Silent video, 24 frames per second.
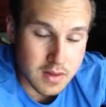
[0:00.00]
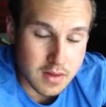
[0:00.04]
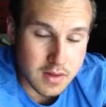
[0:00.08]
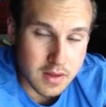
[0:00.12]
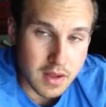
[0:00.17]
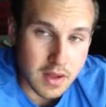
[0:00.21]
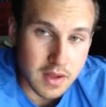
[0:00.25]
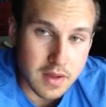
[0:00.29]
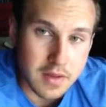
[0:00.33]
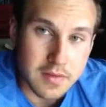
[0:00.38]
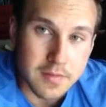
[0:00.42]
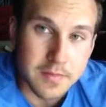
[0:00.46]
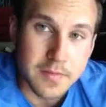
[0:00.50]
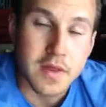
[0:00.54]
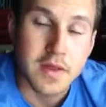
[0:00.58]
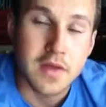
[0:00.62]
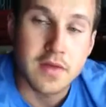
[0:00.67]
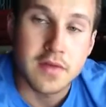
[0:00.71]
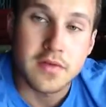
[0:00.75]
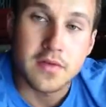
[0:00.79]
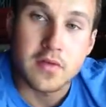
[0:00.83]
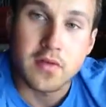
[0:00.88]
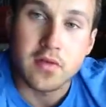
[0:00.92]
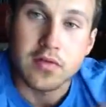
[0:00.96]
Okay,
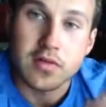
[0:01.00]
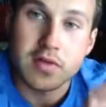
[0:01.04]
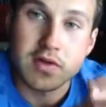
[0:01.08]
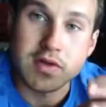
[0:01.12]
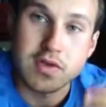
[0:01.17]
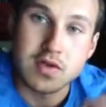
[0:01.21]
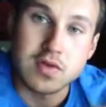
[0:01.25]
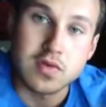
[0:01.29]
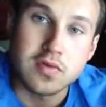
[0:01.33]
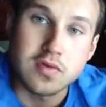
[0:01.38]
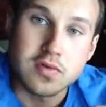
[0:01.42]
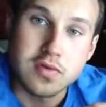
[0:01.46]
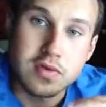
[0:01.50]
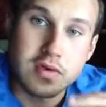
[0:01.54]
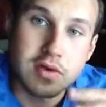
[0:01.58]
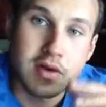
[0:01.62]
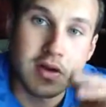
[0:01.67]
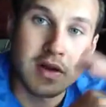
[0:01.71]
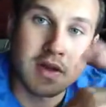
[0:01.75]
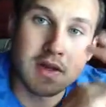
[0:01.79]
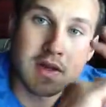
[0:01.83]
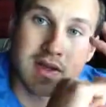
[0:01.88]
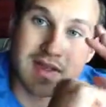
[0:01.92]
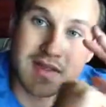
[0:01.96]
so the
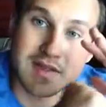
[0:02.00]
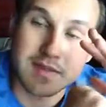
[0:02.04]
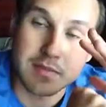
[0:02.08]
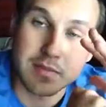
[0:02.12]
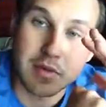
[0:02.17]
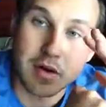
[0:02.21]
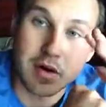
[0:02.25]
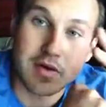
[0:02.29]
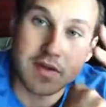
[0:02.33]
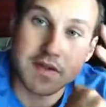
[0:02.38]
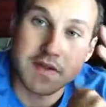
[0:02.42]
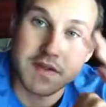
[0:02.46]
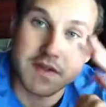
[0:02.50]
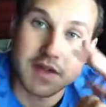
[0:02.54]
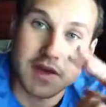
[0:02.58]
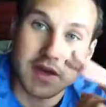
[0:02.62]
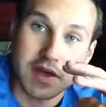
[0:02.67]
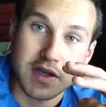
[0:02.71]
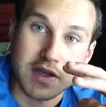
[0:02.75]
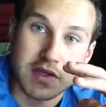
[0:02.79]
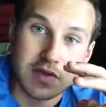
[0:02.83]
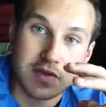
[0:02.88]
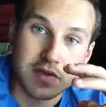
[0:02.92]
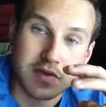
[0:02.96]
shoulder is ball and
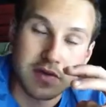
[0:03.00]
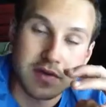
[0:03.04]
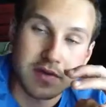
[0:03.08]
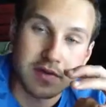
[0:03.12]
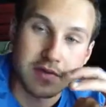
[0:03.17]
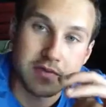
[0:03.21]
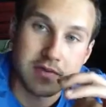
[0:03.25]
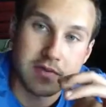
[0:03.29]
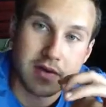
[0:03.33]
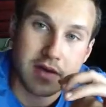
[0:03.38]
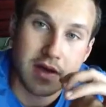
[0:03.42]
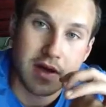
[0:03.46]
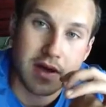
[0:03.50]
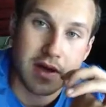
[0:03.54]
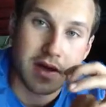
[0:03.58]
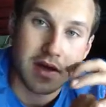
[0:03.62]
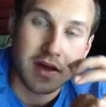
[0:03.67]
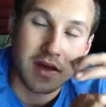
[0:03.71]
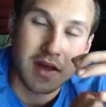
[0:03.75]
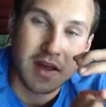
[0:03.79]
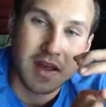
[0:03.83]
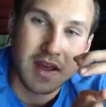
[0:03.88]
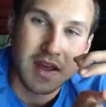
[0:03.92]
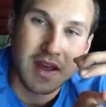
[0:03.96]
socket joint. Okay,
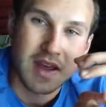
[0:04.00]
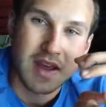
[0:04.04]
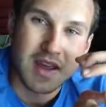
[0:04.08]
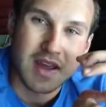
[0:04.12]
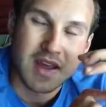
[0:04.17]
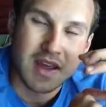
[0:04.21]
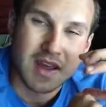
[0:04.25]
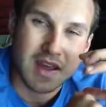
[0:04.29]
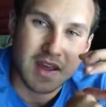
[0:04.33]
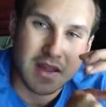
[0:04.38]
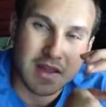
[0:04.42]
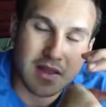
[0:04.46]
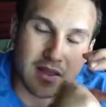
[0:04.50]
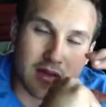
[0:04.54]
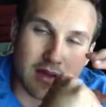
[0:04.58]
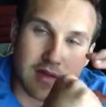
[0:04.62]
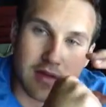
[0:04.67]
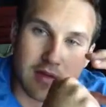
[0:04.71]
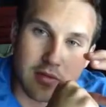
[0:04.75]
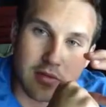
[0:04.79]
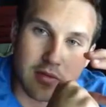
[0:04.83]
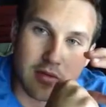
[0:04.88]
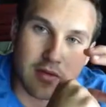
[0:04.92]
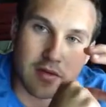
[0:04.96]
you got the
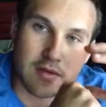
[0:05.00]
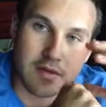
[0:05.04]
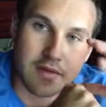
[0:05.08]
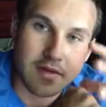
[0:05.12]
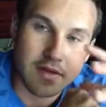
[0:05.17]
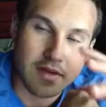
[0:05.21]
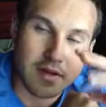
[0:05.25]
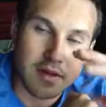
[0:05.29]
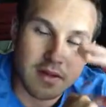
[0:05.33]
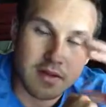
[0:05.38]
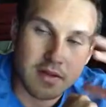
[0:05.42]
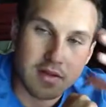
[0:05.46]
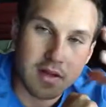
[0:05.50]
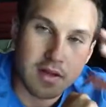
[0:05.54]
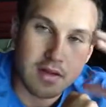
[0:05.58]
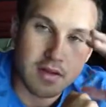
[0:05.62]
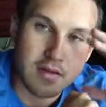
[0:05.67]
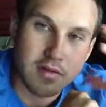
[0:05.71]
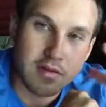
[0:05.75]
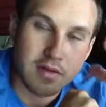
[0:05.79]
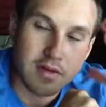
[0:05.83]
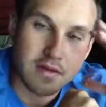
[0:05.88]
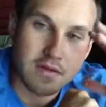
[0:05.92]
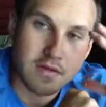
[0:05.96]
humerus and the
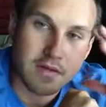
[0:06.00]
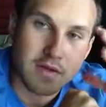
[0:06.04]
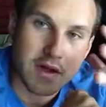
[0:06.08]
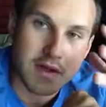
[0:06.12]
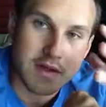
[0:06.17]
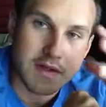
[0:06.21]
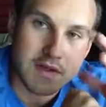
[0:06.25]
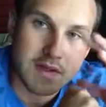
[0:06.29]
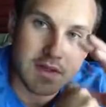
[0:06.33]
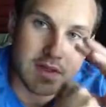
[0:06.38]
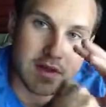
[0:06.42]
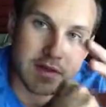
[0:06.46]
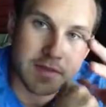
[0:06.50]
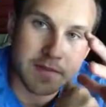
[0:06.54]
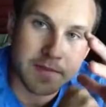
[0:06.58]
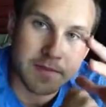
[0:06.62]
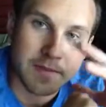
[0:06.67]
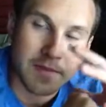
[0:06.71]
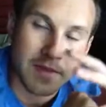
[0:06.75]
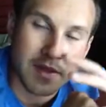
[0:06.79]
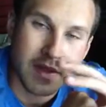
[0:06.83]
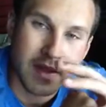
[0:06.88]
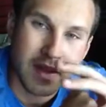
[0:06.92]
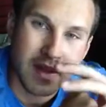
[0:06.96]
glenoid fossa.
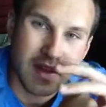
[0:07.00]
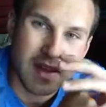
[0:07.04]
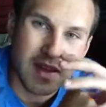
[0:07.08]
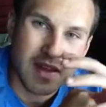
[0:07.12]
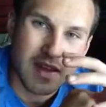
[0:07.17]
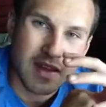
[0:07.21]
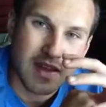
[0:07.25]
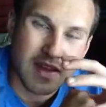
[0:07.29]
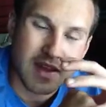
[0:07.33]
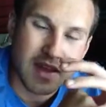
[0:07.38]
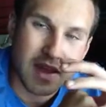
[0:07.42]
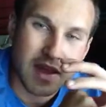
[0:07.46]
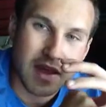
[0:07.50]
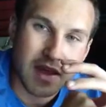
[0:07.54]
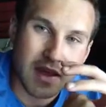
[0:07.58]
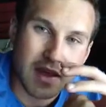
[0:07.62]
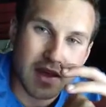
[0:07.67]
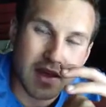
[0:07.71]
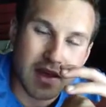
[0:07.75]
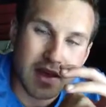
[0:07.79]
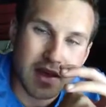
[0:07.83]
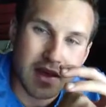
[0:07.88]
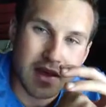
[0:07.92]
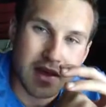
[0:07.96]

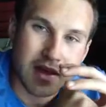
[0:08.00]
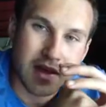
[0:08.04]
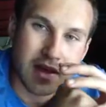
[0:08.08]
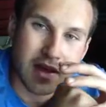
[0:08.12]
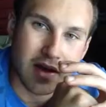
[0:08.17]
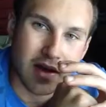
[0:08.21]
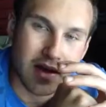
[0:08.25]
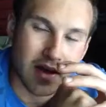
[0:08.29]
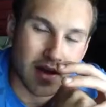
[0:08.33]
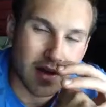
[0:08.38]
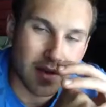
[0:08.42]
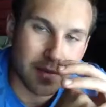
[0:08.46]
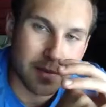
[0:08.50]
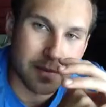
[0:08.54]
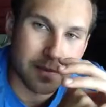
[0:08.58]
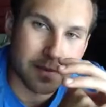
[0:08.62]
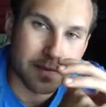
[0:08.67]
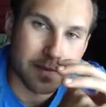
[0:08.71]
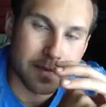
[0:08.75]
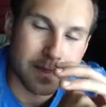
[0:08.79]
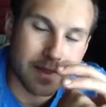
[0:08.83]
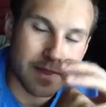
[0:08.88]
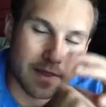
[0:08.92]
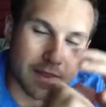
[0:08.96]
Okay,
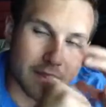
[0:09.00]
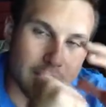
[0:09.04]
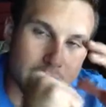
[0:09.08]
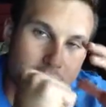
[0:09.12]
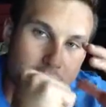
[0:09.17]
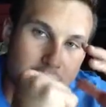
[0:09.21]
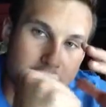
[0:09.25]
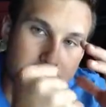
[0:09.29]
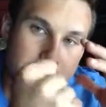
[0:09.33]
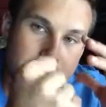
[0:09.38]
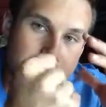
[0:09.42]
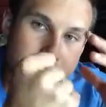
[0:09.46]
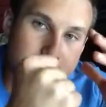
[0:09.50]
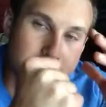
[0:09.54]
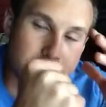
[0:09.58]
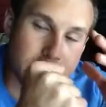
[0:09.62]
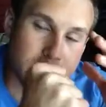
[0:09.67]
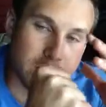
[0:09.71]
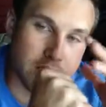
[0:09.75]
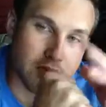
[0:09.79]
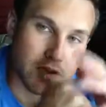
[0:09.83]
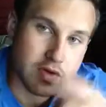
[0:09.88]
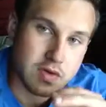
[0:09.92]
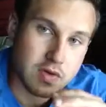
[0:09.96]
the
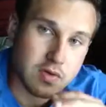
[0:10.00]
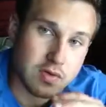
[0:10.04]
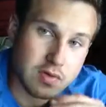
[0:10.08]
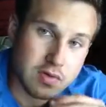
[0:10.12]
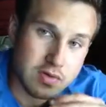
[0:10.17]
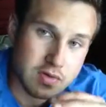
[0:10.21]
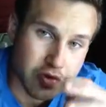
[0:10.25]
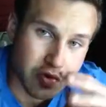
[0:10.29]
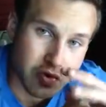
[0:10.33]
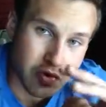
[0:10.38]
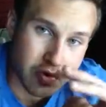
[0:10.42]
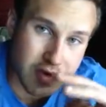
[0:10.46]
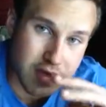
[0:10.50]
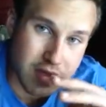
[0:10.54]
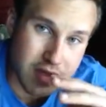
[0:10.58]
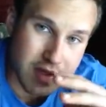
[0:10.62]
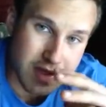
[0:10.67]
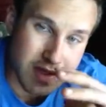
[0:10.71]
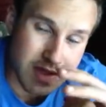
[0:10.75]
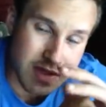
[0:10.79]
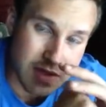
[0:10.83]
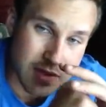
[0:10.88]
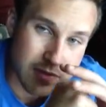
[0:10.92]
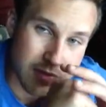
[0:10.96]
shoulder joint,
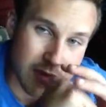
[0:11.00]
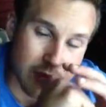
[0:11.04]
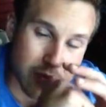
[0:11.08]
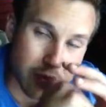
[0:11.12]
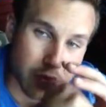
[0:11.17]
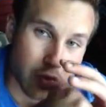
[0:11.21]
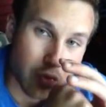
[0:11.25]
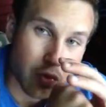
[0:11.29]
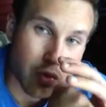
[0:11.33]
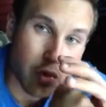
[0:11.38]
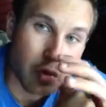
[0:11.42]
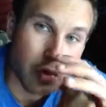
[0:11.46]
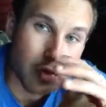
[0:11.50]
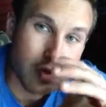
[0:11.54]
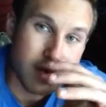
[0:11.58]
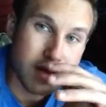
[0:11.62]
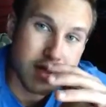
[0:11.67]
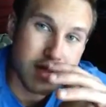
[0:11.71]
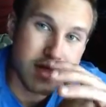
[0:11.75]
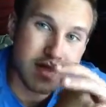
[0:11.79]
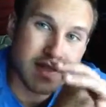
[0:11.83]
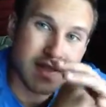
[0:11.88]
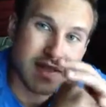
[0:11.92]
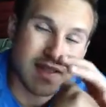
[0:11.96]
it should be
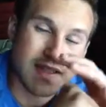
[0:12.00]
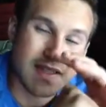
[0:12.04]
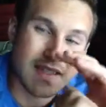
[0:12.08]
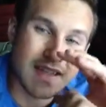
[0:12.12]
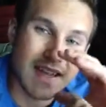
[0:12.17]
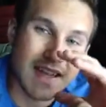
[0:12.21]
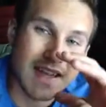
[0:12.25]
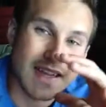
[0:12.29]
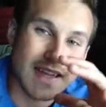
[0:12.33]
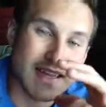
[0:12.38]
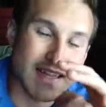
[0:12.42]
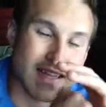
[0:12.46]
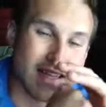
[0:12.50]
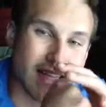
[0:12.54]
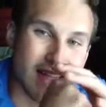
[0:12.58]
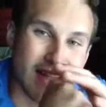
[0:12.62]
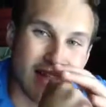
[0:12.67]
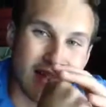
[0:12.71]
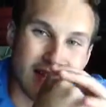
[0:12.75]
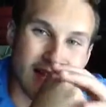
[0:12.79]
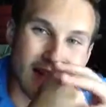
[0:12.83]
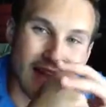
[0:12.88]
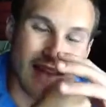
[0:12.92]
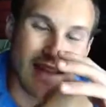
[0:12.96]
rolling, sliding,
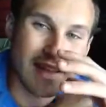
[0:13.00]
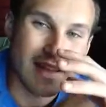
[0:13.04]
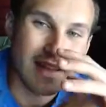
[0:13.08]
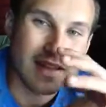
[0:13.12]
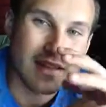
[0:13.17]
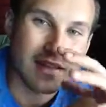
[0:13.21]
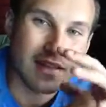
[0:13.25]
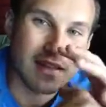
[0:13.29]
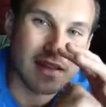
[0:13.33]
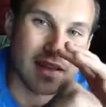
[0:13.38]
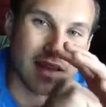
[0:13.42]
and gliding.